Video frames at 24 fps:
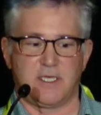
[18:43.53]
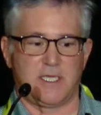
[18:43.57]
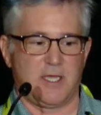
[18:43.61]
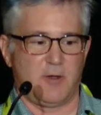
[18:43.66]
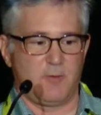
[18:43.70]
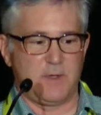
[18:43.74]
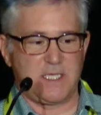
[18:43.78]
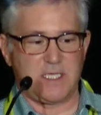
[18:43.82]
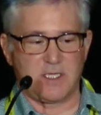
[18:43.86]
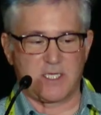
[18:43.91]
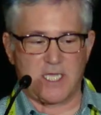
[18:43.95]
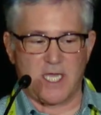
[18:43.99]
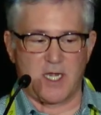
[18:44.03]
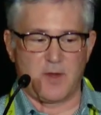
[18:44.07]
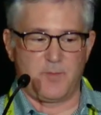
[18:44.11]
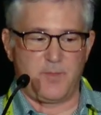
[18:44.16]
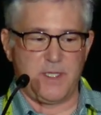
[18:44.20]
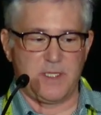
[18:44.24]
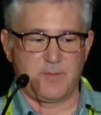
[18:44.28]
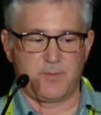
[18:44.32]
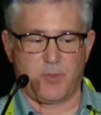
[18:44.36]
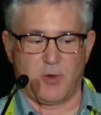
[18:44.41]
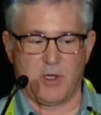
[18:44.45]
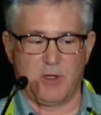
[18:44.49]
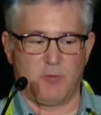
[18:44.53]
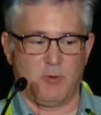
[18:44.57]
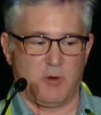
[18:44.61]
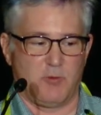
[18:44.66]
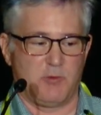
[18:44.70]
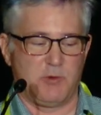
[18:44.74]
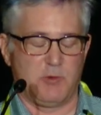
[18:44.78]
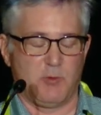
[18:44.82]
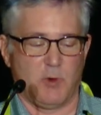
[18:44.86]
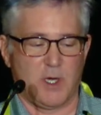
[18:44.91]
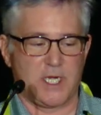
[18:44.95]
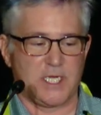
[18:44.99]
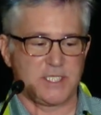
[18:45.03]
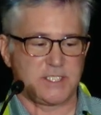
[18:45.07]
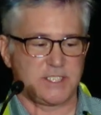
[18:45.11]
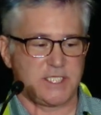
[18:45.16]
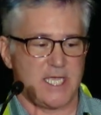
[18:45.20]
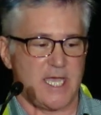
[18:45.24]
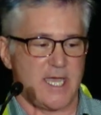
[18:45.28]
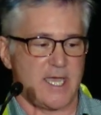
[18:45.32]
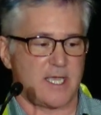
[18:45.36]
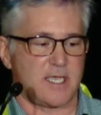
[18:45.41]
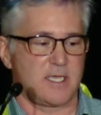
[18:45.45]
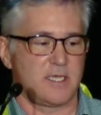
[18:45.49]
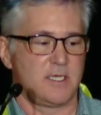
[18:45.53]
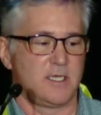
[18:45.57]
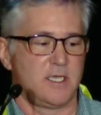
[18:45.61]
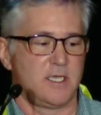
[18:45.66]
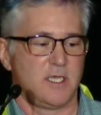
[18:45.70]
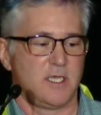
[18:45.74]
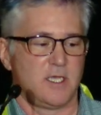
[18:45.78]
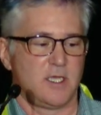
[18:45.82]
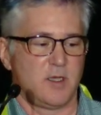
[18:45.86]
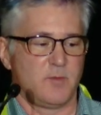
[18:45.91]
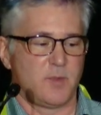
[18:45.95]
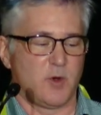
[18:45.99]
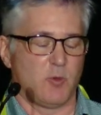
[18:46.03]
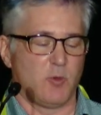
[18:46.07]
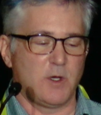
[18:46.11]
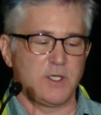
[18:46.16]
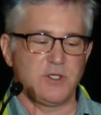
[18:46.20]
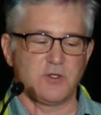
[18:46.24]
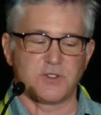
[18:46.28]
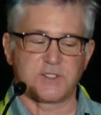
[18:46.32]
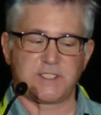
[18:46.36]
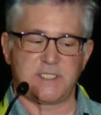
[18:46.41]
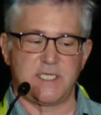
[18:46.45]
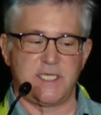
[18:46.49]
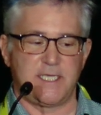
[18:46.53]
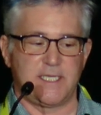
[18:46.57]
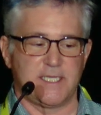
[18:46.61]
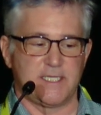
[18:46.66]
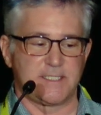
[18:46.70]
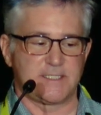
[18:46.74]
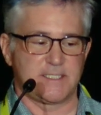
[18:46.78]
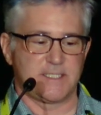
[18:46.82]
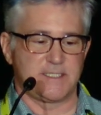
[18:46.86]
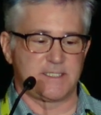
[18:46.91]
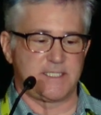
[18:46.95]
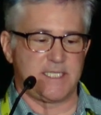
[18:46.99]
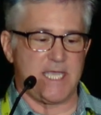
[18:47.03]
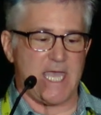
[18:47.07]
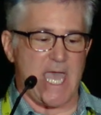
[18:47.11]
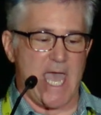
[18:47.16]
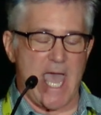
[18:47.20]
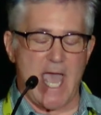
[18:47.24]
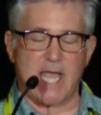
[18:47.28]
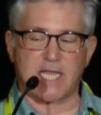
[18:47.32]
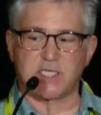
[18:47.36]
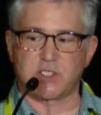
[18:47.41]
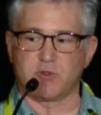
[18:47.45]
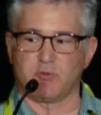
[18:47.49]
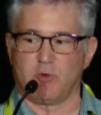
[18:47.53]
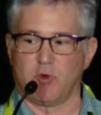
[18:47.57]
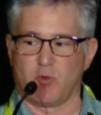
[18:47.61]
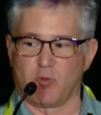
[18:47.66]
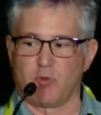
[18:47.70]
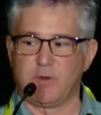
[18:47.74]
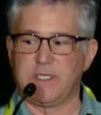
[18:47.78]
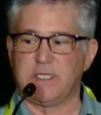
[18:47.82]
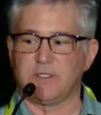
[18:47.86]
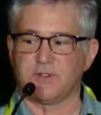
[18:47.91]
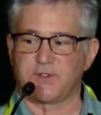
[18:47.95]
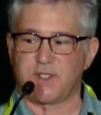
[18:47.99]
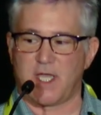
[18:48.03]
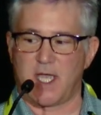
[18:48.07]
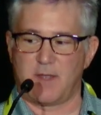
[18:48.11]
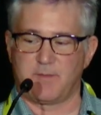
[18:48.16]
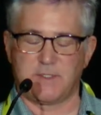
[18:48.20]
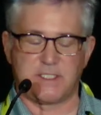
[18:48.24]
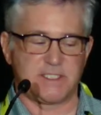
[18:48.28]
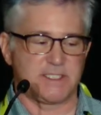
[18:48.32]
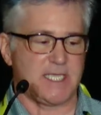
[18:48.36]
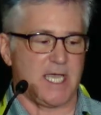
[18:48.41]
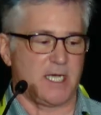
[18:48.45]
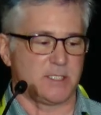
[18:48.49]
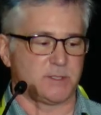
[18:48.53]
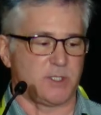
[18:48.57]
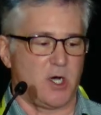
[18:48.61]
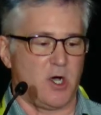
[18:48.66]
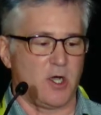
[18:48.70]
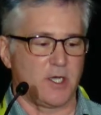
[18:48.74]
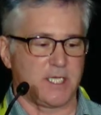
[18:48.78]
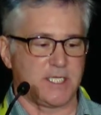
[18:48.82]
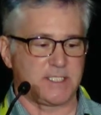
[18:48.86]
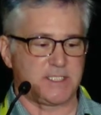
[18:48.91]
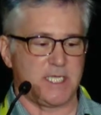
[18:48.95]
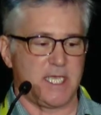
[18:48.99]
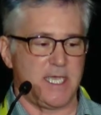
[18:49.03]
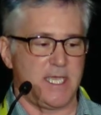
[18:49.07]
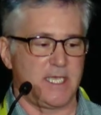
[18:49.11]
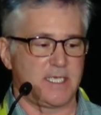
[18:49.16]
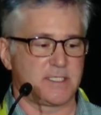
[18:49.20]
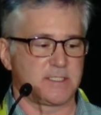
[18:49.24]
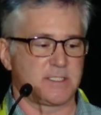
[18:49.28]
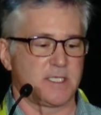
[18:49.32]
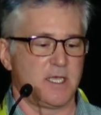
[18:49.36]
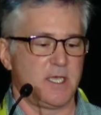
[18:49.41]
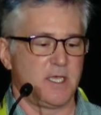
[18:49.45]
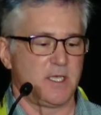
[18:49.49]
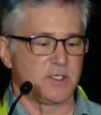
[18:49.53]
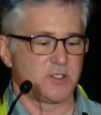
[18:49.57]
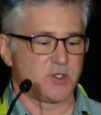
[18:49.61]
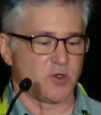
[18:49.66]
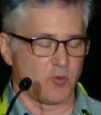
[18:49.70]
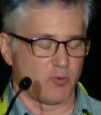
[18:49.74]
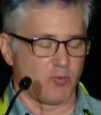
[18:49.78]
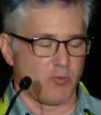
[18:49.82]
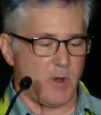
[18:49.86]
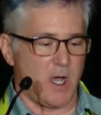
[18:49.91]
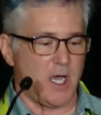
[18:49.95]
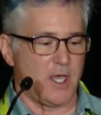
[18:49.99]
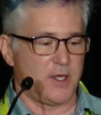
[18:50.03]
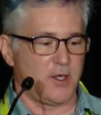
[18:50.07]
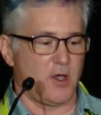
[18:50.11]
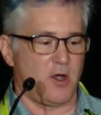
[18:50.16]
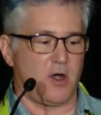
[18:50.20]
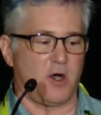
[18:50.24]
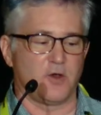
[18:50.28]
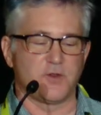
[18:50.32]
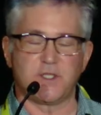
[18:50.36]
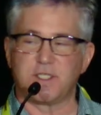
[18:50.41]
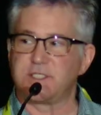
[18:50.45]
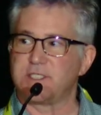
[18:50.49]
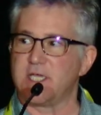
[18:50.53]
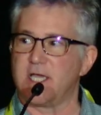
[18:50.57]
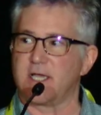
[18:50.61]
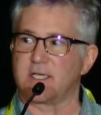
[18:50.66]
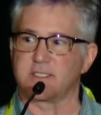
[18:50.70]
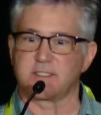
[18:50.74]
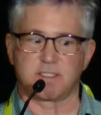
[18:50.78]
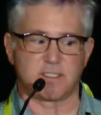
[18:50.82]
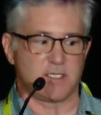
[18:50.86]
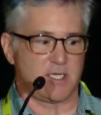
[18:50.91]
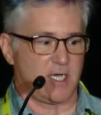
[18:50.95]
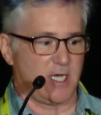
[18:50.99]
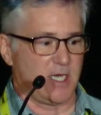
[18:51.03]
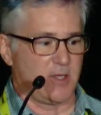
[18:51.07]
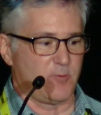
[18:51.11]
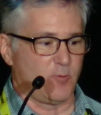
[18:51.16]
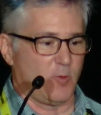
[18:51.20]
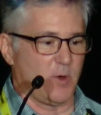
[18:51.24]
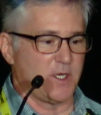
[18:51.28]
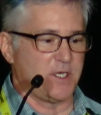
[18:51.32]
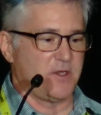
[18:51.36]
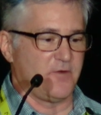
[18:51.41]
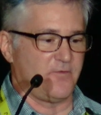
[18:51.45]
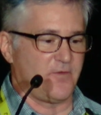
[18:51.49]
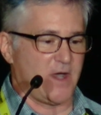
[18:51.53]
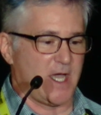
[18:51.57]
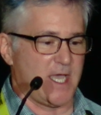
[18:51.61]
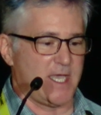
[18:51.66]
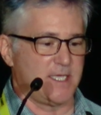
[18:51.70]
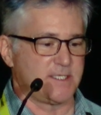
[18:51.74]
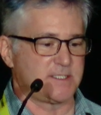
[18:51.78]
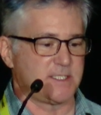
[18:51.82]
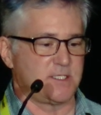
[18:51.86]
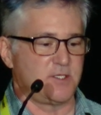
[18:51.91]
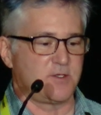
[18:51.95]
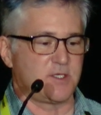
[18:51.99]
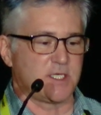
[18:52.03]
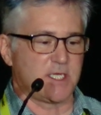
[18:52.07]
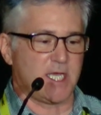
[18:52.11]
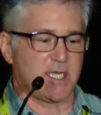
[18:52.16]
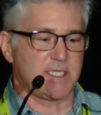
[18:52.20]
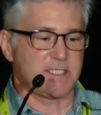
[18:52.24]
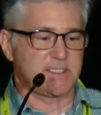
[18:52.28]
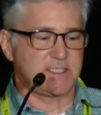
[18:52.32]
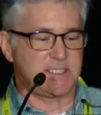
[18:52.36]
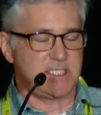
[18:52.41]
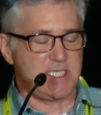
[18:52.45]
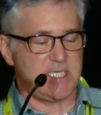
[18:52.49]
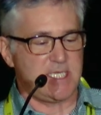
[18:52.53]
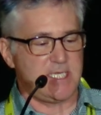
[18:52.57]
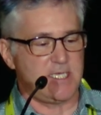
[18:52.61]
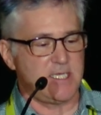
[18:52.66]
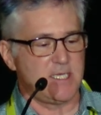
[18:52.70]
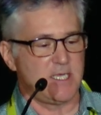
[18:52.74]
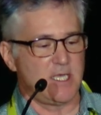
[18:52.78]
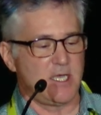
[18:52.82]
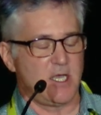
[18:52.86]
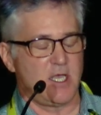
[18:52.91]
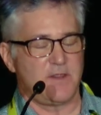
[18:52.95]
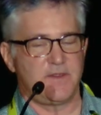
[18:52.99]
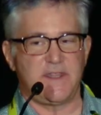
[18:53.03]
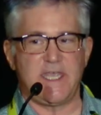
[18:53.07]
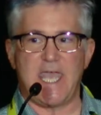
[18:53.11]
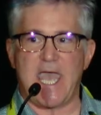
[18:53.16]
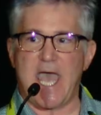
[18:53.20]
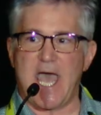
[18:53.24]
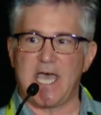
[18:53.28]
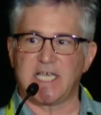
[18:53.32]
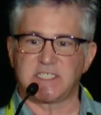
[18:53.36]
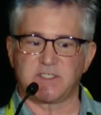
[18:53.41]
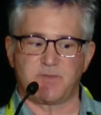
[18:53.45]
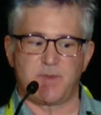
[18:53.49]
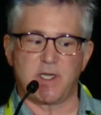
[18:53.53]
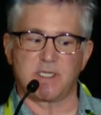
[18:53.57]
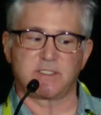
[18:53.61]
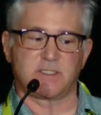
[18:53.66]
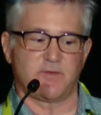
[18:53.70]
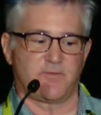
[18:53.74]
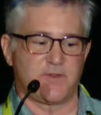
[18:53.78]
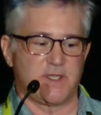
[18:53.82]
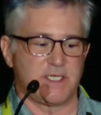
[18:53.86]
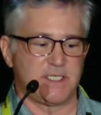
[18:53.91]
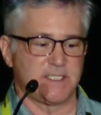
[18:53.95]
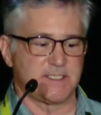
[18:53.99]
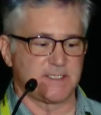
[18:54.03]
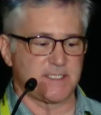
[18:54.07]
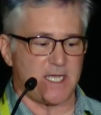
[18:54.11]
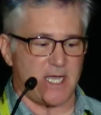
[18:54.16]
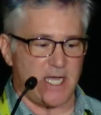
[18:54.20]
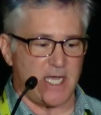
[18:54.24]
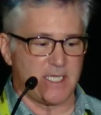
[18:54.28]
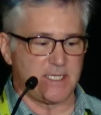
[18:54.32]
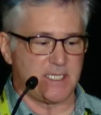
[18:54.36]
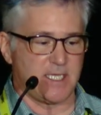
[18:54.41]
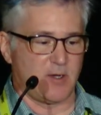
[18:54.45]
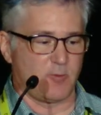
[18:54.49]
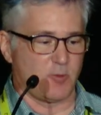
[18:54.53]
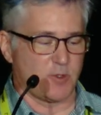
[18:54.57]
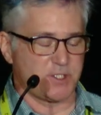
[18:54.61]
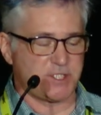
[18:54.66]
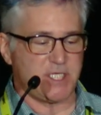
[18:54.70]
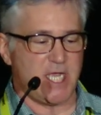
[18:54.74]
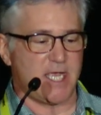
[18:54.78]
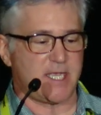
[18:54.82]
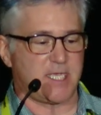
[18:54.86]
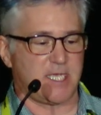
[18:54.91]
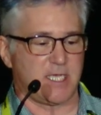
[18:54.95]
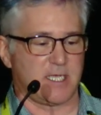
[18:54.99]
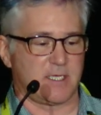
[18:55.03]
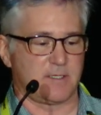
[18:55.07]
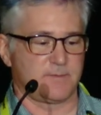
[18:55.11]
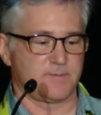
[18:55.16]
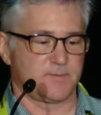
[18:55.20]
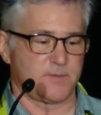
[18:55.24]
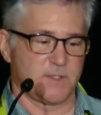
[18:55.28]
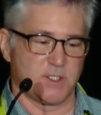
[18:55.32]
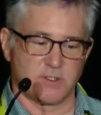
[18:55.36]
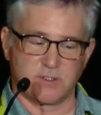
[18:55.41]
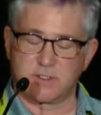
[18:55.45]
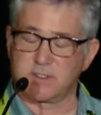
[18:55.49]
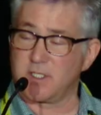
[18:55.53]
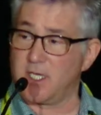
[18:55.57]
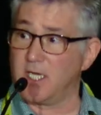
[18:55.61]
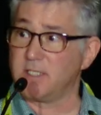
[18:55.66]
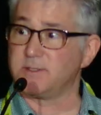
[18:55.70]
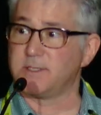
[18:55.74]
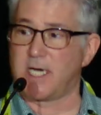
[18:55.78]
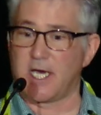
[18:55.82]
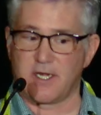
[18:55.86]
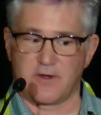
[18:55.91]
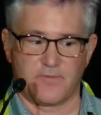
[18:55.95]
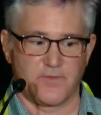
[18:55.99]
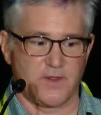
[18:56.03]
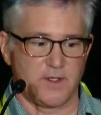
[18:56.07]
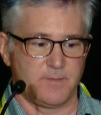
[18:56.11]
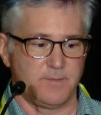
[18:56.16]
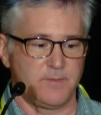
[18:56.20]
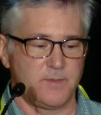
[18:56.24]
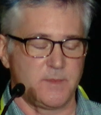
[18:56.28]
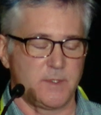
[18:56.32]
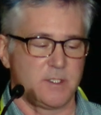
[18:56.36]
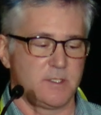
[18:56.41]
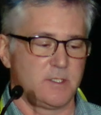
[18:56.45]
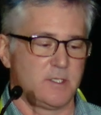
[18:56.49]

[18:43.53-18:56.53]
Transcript: Now we can kind of pinpoint what we want to check, but what you're seeing is the actual real time. This is how long it takes to run all the checks on one device. And you can kind of see the aspects of the design that we're checking. There's a lot of them.